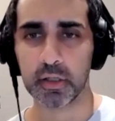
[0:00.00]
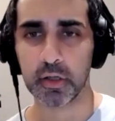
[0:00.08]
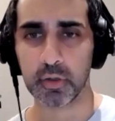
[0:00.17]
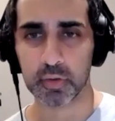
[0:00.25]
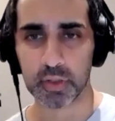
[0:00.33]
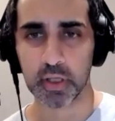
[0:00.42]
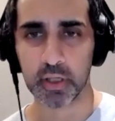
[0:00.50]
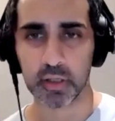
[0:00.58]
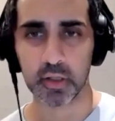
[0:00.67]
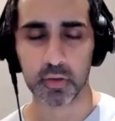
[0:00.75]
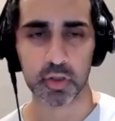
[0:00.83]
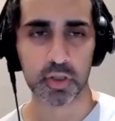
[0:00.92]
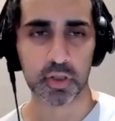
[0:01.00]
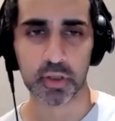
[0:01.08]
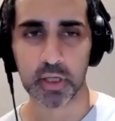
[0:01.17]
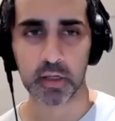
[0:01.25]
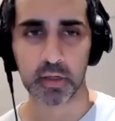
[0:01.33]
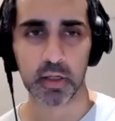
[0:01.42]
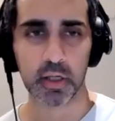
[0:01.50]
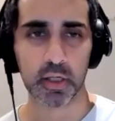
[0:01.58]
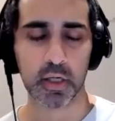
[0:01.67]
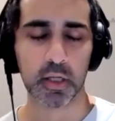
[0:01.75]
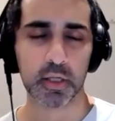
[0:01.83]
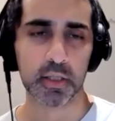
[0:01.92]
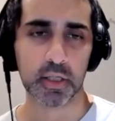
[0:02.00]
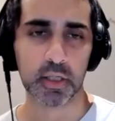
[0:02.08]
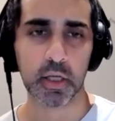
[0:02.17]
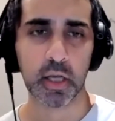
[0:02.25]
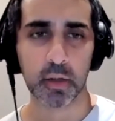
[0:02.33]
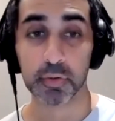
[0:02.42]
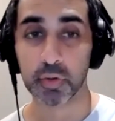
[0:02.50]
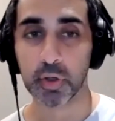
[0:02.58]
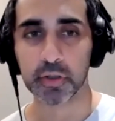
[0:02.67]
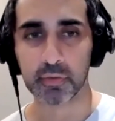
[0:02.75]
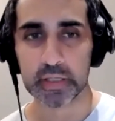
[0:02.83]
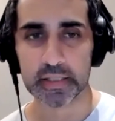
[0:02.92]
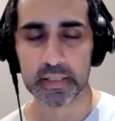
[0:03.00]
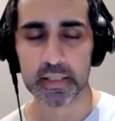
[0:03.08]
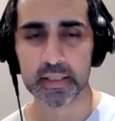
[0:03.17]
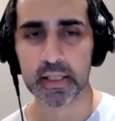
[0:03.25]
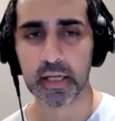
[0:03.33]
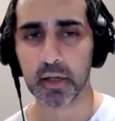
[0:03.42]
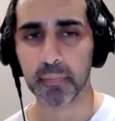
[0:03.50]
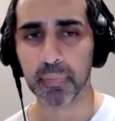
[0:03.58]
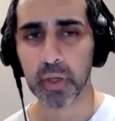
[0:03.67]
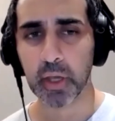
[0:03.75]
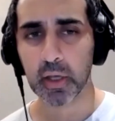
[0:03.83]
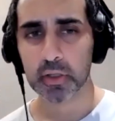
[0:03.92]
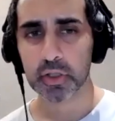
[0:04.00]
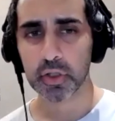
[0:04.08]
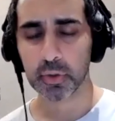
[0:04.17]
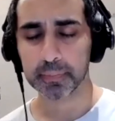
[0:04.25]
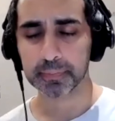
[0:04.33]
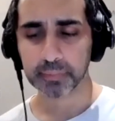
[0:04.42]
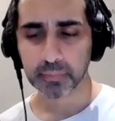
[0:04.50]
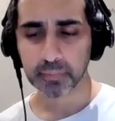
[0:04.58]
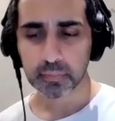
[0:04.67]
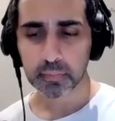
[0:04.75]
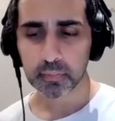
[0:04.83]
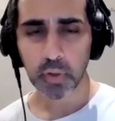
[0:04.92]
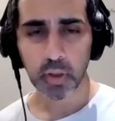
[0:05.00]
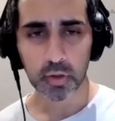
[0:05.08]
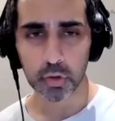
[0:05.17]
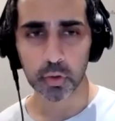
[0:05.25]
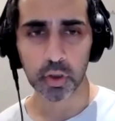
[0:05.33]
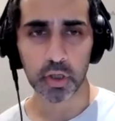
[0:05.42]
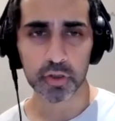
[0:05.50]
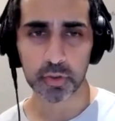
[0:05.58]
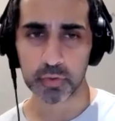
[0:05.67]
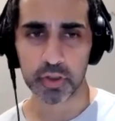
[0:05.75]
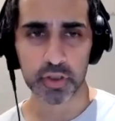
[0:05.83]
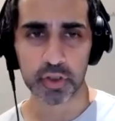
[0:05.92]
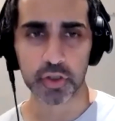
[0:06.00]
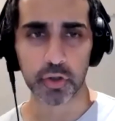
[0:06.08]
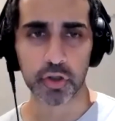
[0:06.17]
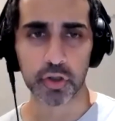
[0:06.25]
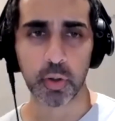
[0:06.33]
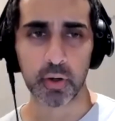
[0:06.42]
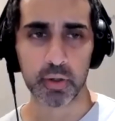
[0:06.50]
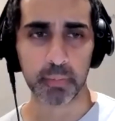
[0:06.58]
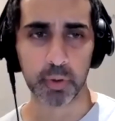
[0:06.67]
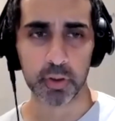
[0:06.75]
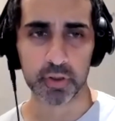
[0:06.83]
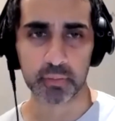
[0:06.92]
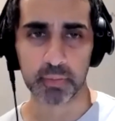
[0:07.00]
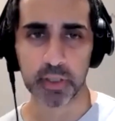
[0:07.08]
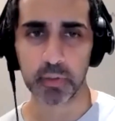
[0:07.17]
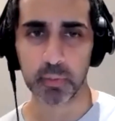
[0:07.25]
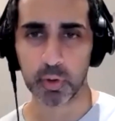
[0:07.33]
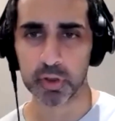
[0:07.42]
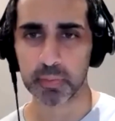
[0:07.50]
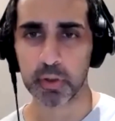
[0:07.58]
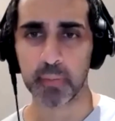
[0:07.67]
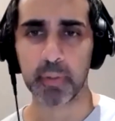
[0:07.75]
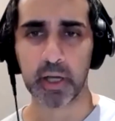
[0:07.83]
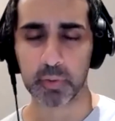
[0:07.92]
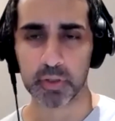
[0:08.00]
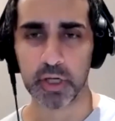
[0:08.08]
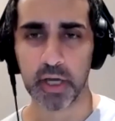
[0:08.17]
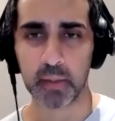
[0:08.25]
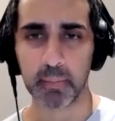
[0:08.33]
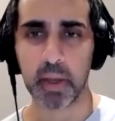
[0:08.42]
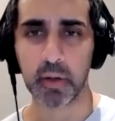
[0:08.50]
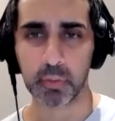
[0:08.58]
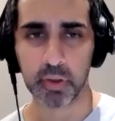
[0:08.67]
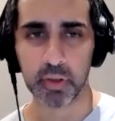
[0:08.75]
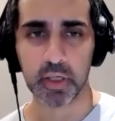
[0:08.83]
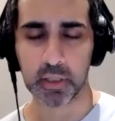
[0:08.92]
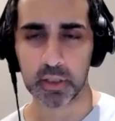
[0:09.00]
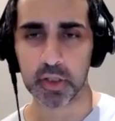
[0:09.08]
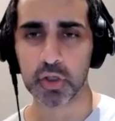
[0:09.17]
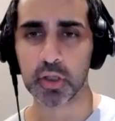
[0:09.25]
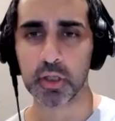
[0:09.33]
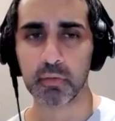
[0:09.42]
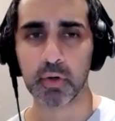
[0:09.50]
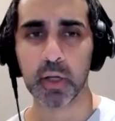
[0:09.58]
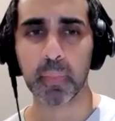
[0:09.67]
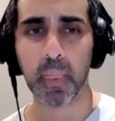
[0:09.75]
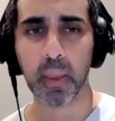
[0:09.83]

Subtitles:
It's like, just, and it was relatively easy to sell. So Google also is just a search query, put in some keywords, bring it back. It wasn't a high bandwidth thing initially, right?